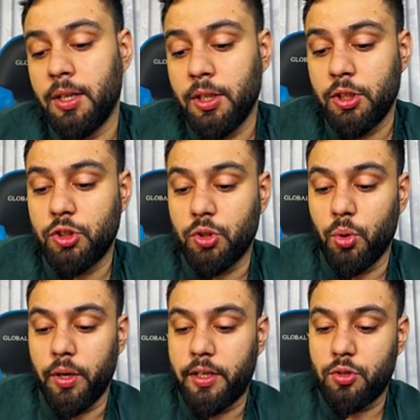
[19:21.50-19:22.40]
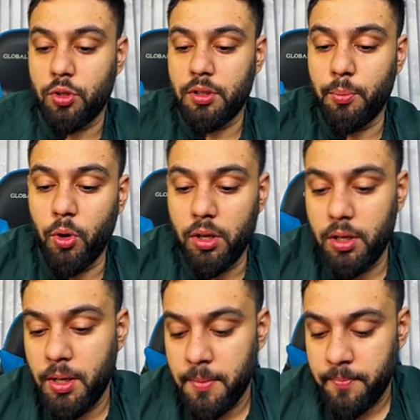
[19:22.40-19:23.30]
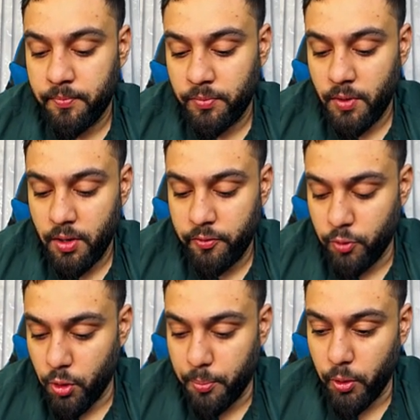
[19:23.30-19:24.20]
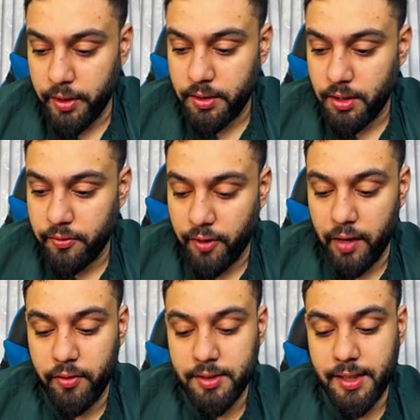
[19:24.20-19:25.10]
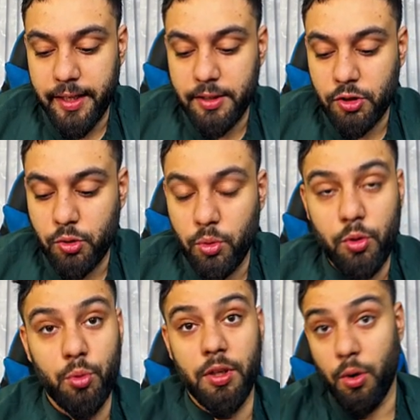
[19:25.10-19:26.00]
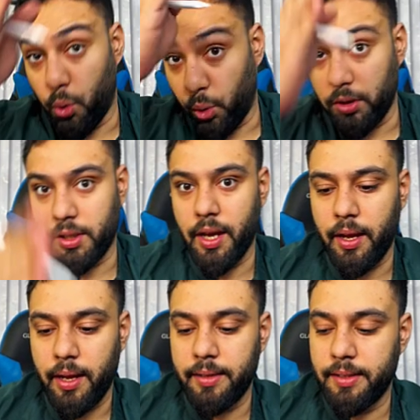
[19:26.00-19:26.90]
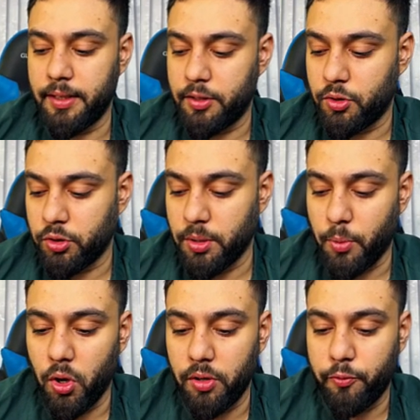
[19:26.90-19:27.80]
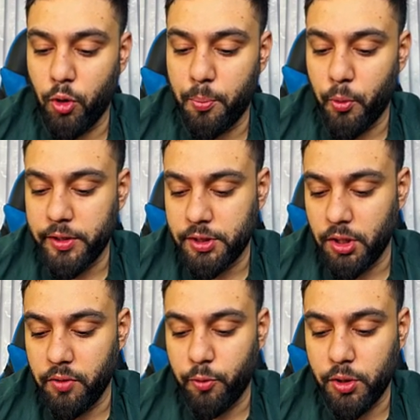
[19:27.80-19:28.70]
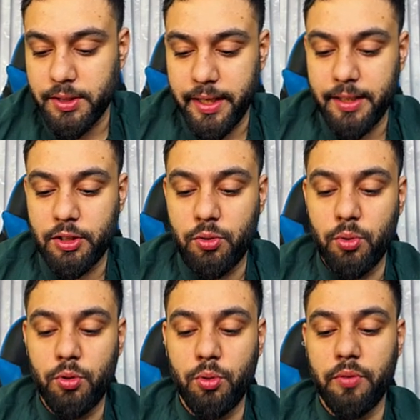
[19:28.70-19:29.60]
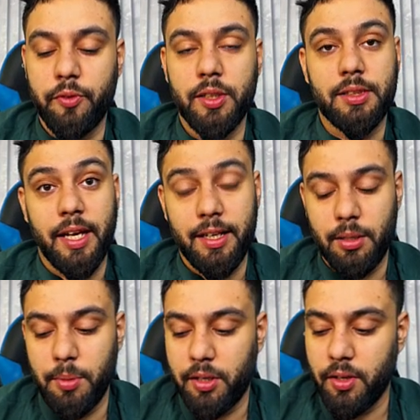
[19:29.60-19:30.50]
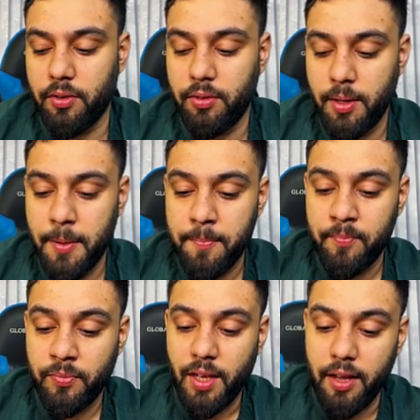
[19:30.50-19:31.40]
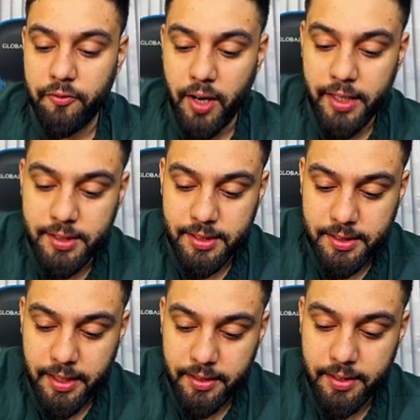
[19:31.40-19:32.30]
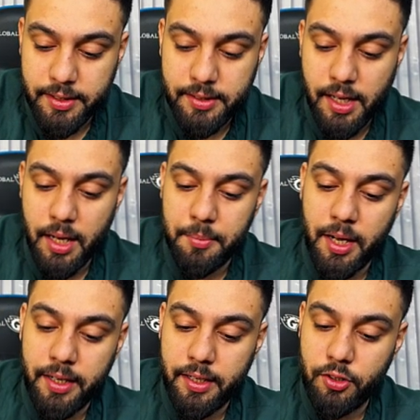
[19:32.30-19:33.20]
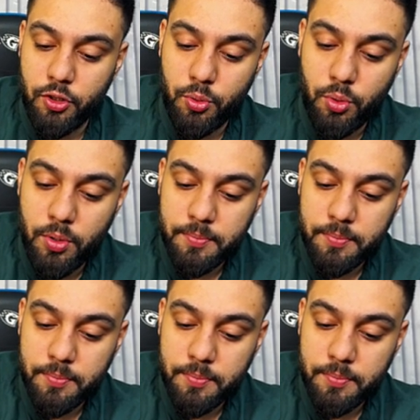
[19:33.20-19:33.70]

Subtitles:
So it took the ball 4.51 seconds to do the whole thing, and then it took the ball 4.04 seconds to do the first 80 meters. If I just need this time, I can do